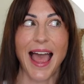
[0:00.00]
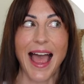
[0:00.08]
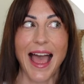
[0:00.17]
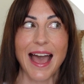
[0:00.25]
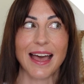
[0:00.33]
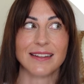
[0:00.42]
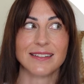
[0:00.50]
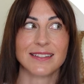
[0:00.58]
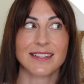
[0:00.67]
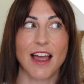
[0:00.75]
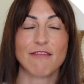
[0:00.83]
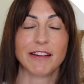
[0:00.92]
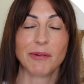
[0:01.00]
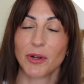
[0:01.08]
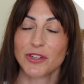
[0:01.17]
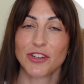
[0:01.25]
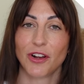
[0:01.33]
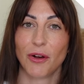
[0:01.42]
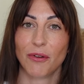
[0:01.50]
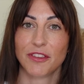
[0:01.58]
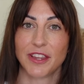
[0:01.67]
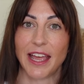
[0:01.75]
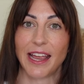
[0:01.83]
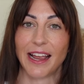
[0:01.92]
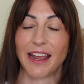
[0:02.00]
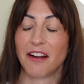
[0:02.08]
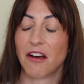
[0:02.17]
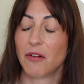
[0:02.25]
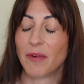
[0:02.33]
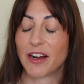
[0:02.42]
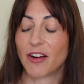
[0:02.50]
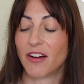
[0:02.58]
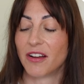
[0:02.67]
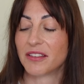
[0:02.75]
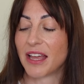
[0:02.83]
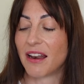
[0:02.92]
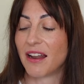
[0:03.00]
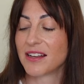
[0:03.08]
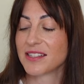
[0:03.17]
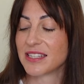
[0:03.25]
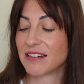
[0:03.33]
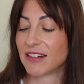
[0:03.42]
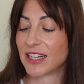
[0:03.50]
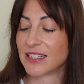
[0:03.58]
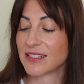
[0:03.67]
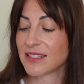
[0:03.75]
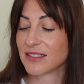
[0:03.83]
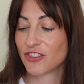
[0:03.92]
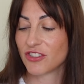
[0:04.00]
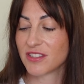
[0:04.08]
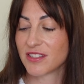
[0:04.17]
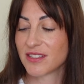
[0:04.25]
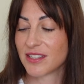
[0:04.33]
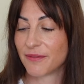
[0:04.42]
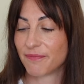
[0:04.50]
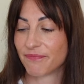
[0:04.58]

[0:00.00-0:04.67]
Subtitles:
and I rewatched the whole thing and oh my God, that last series just